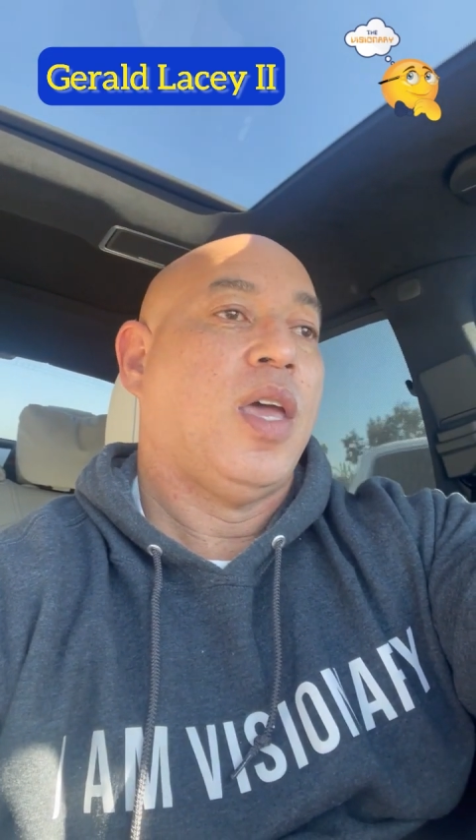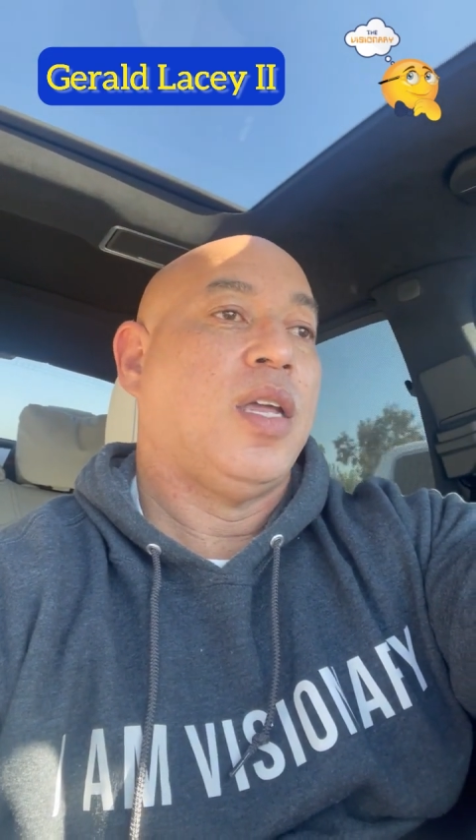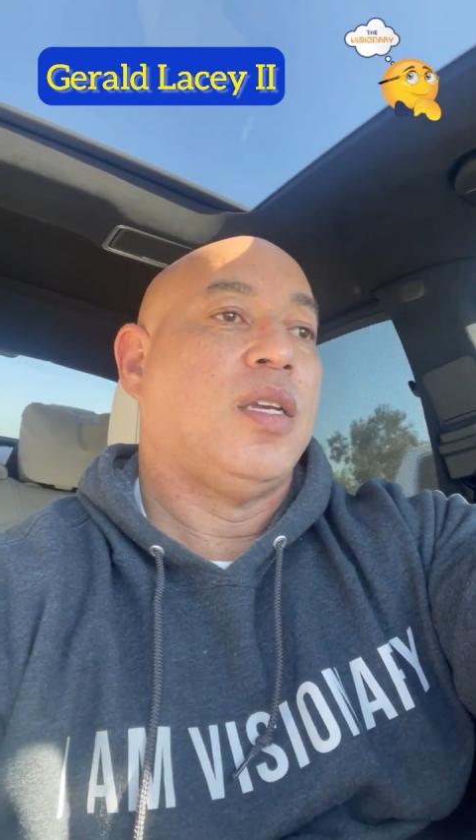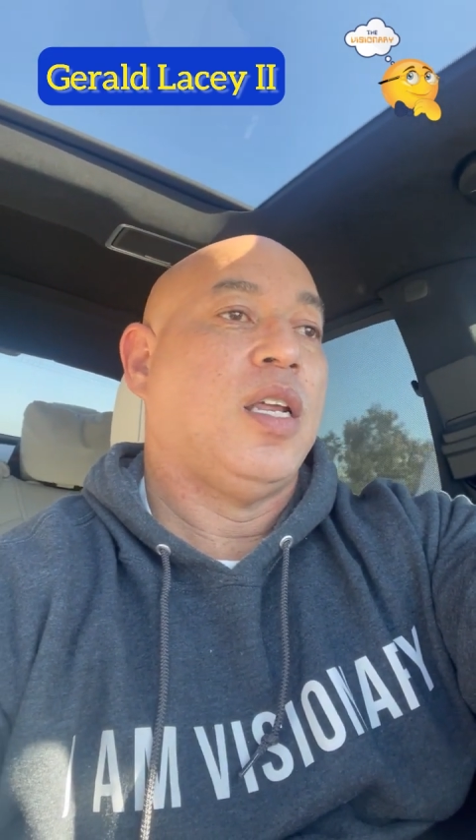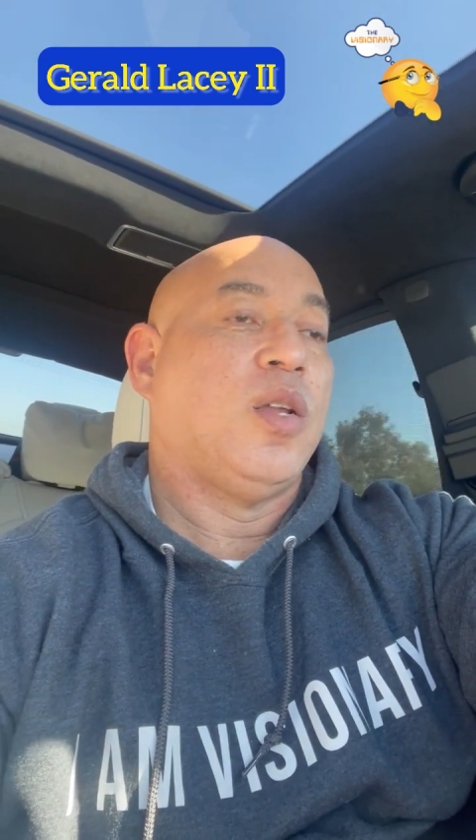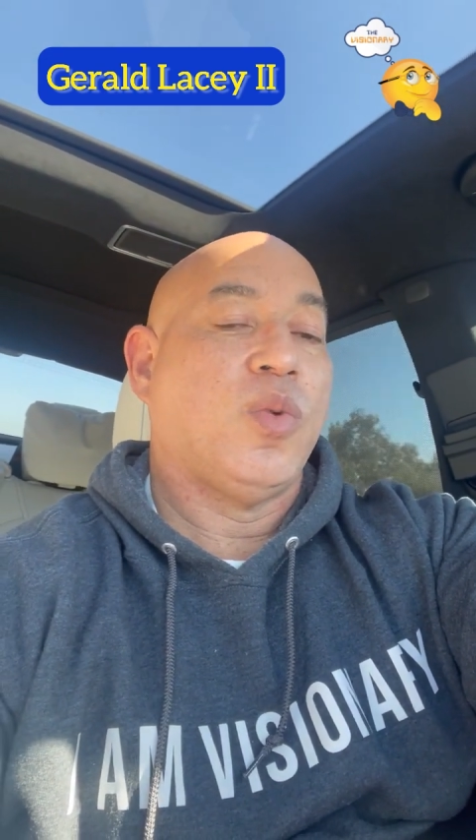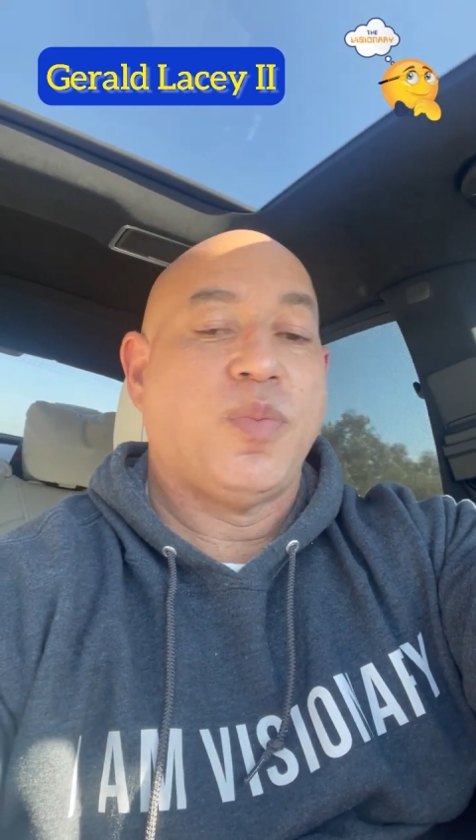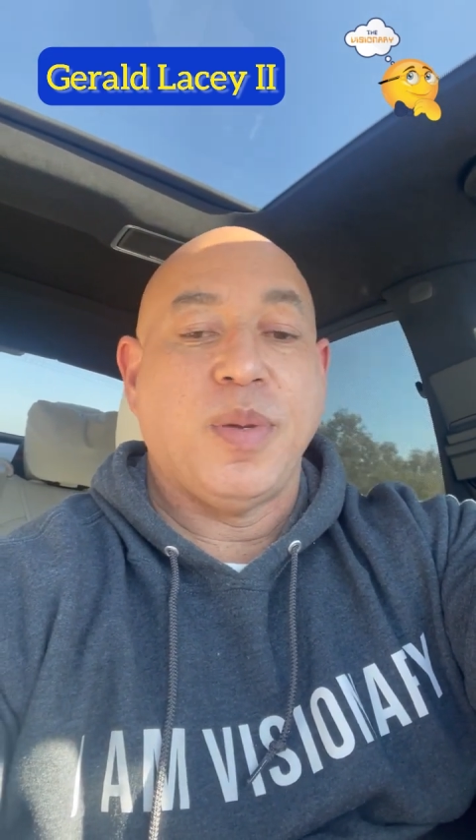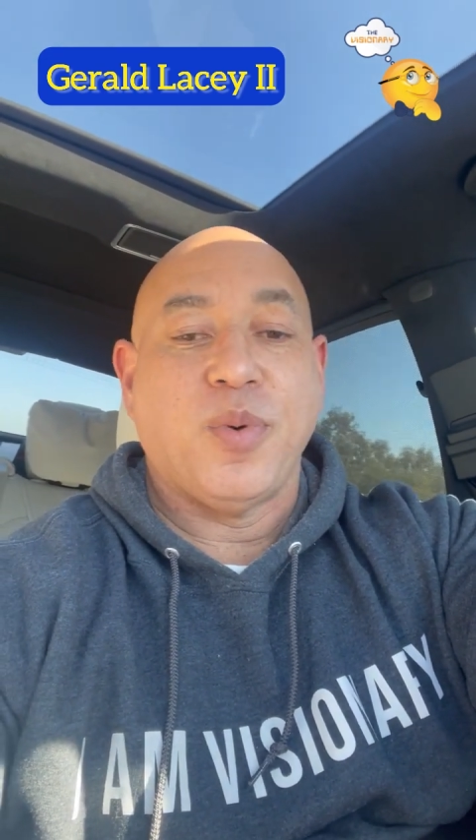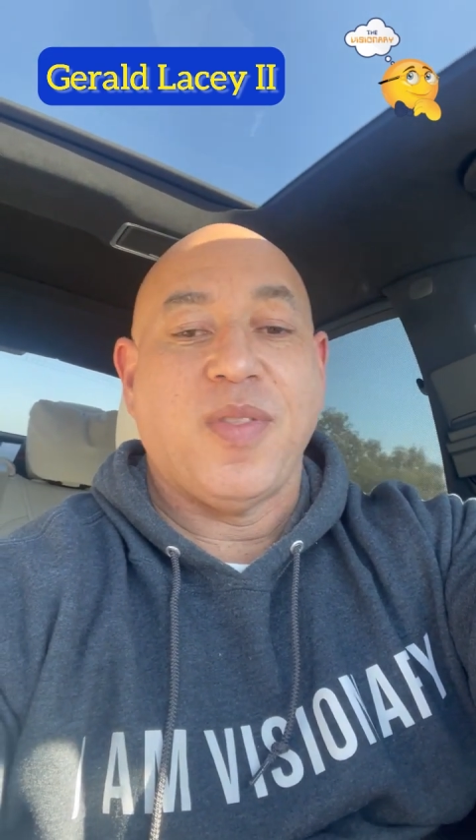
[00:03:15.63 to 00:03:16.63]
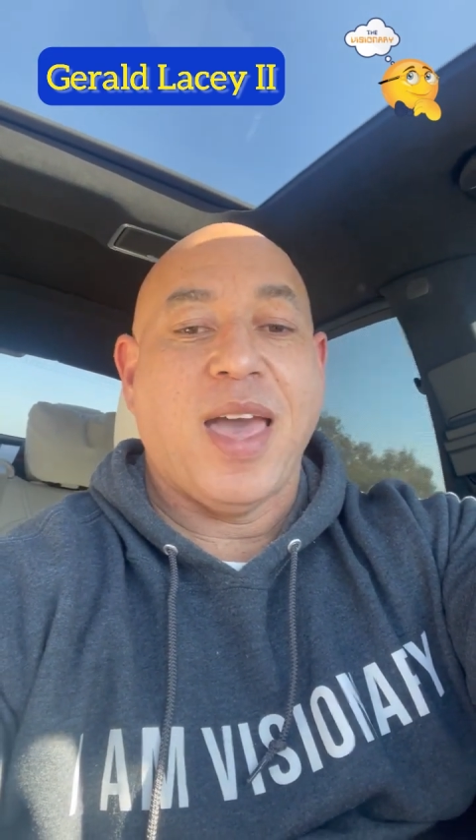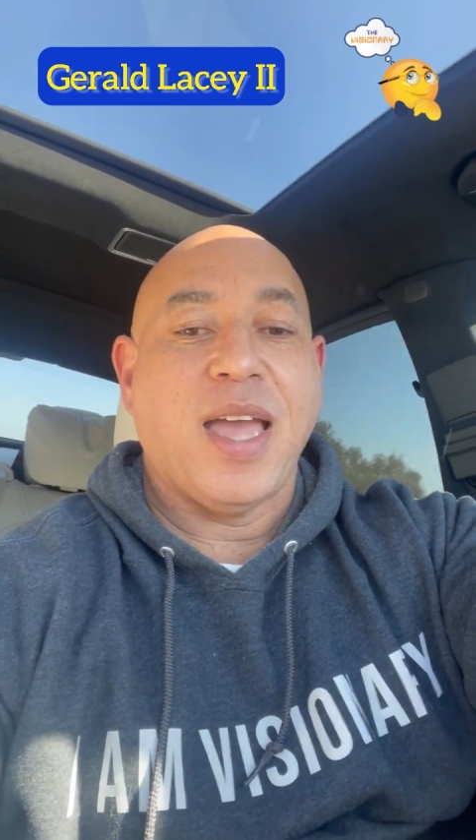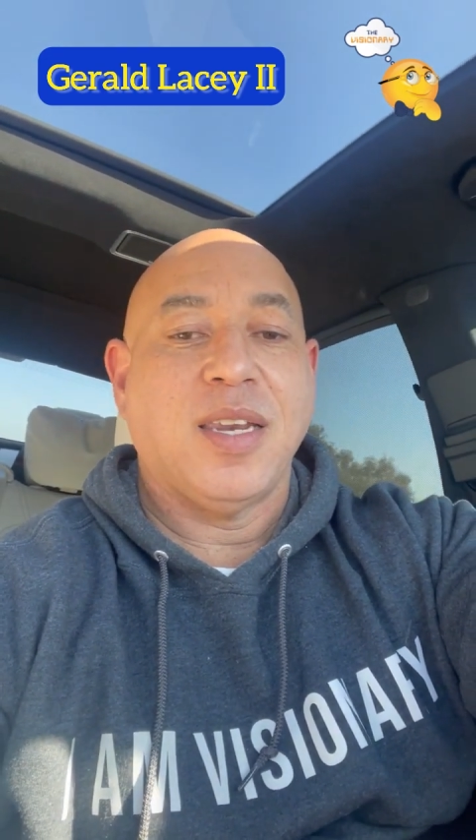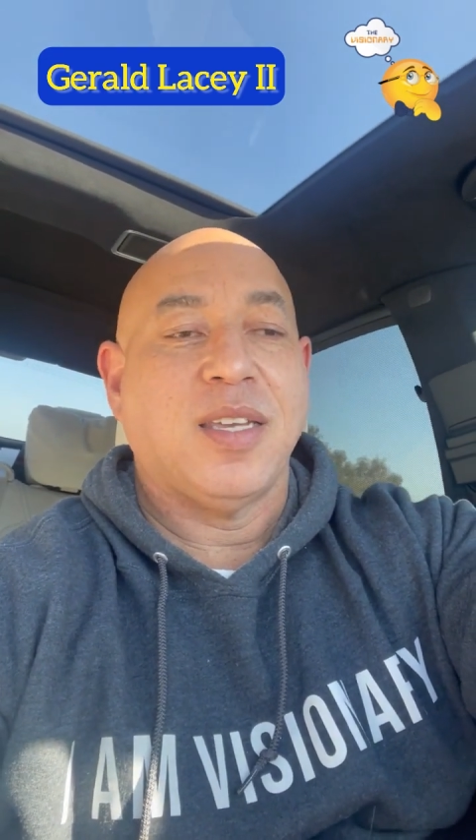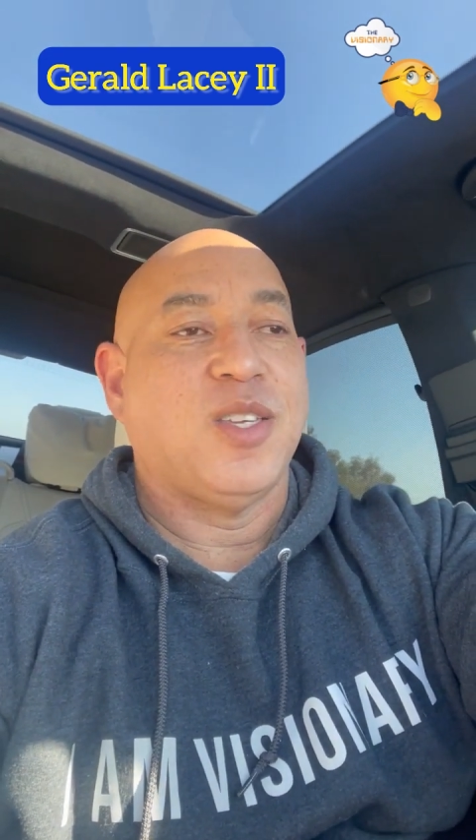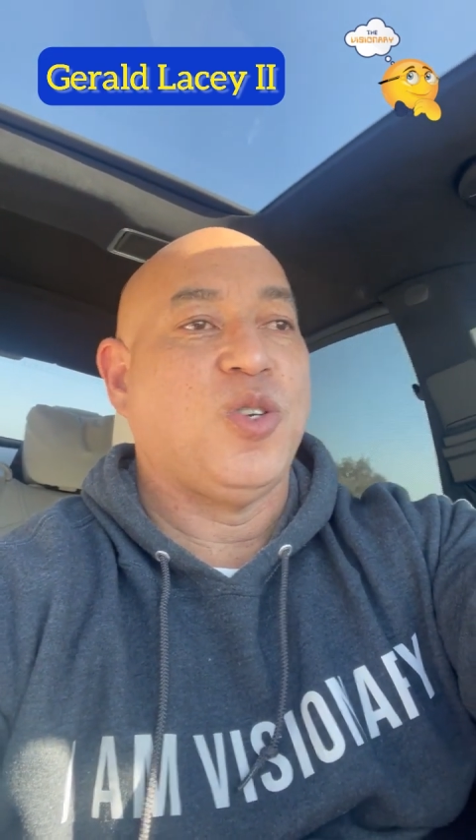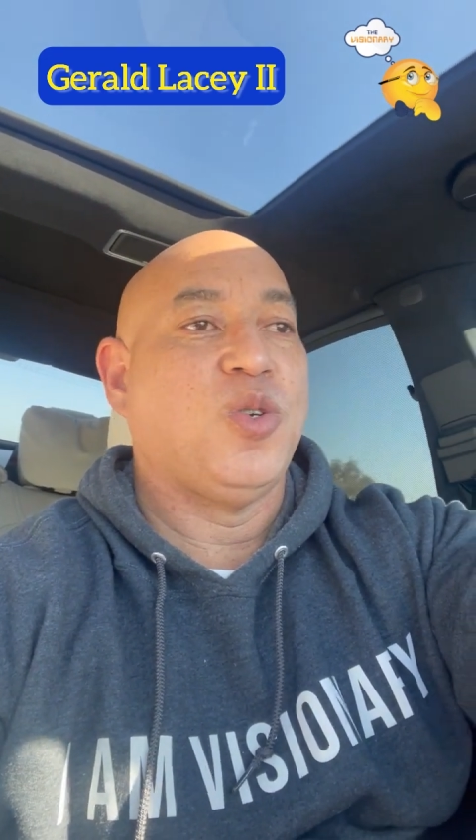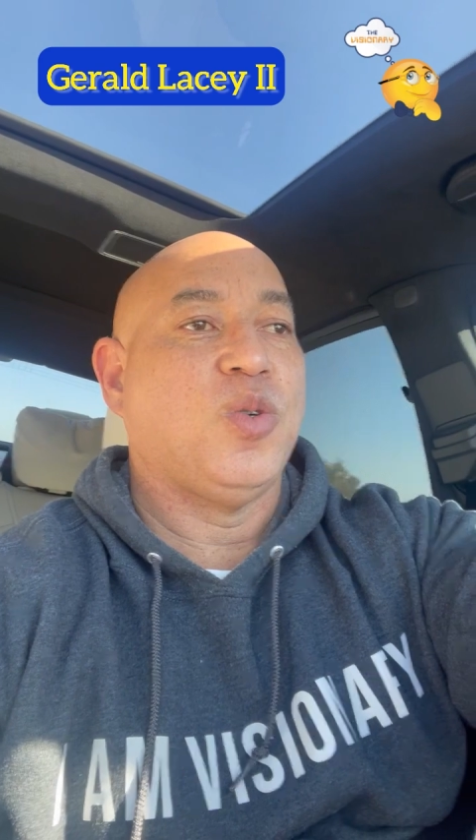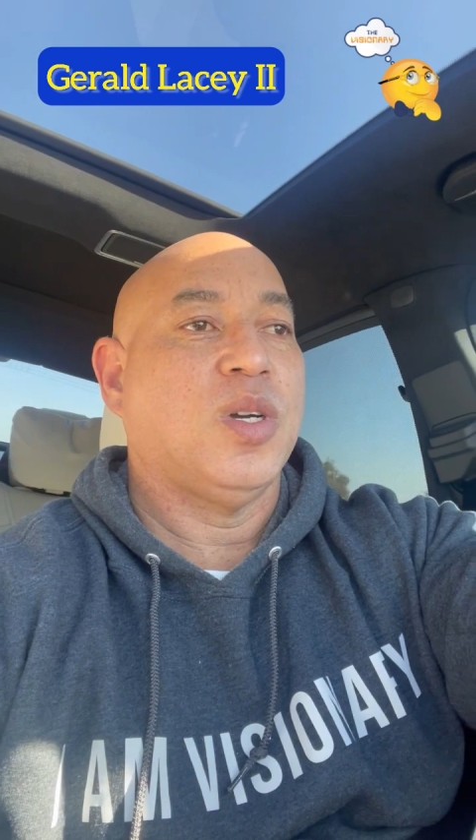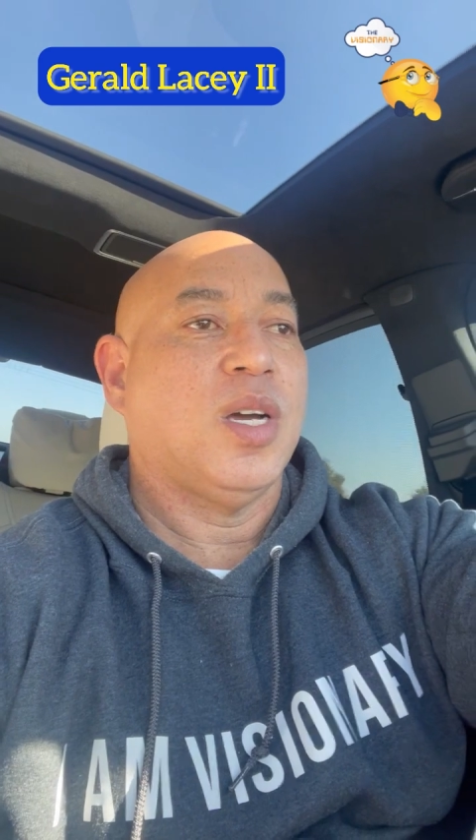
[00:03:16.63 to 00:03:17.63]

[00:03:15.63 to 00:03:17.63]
and dealing with people that you